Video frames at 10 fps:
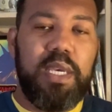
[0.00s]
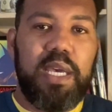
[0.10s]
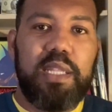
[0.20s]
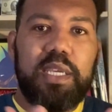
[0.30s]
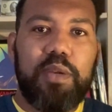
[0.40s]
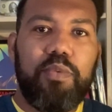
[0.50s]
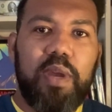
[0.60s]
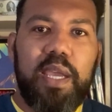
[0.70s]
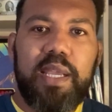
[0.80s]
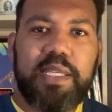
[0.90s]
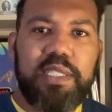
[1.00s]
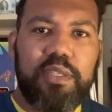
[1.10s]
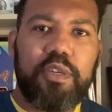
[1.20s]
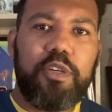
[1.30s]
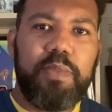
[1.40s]
I look at Rey and I see
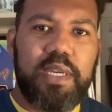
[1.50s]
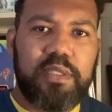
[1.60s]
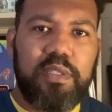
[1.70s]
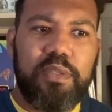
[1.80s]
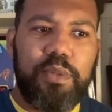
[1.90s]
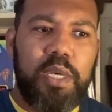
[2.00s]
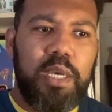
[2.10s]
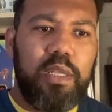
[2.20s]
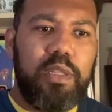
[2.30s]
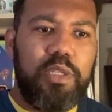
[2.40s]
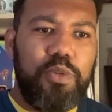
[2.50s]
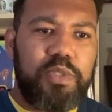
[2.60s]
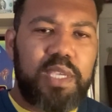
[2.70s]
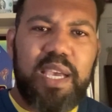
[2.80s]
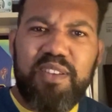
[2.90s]
callbacks to
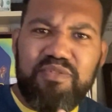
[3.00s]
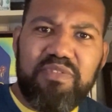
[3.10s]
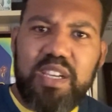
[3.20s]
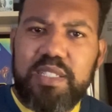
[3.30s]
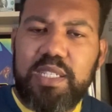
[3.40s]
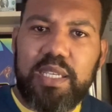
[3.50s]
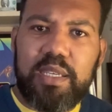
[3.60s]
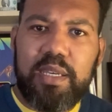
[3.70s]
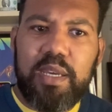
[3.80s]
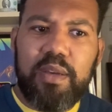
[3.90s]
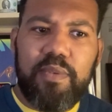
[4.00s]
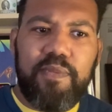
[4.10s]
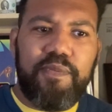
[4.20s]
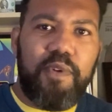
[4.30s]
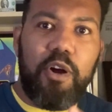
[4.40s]
Luke's kind of rustic
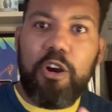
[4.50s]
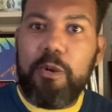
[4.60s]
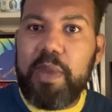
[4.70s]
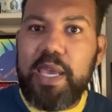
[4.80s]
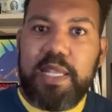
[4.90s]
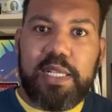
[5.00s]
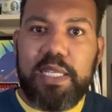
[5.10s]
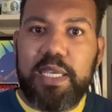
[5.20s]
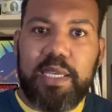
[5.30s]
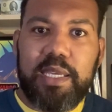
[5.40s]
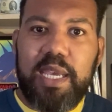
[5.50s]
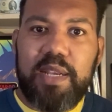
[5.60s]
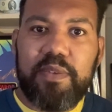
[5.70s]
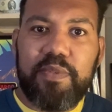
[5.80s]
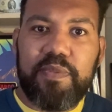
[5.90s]
farm handling kind
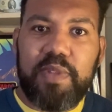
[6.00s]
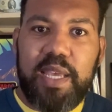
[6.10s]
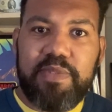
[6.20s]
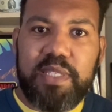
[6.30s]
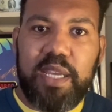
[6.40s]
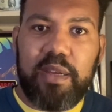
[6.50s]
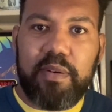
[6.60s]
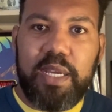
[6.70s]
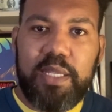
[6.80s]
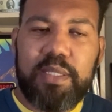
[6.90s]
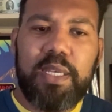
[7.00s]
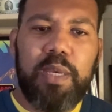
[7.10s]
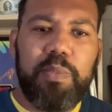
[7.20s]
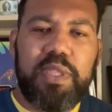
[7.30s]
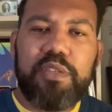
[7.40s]
of lifestyle, right?
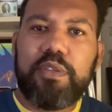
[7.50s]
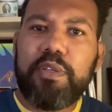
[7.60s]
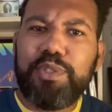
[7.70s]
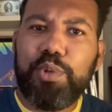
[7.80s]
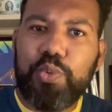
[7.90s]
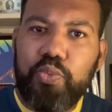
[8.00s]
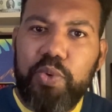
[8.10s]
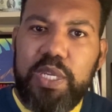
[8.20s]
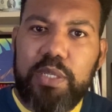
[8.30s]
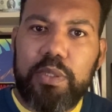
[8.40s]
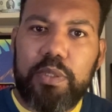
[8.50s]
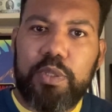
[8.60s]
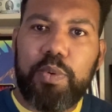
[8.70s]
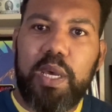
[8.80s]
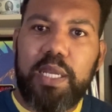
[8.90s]
But there's also a regal
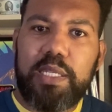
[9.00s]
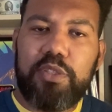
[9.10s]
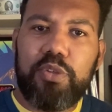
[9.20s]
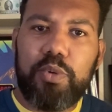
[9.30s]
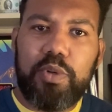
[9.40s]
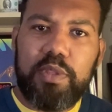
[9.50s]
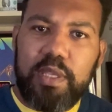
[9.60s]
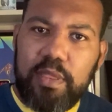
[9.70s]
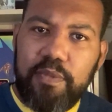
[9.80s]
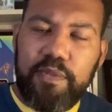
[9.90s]
quality to her, and like the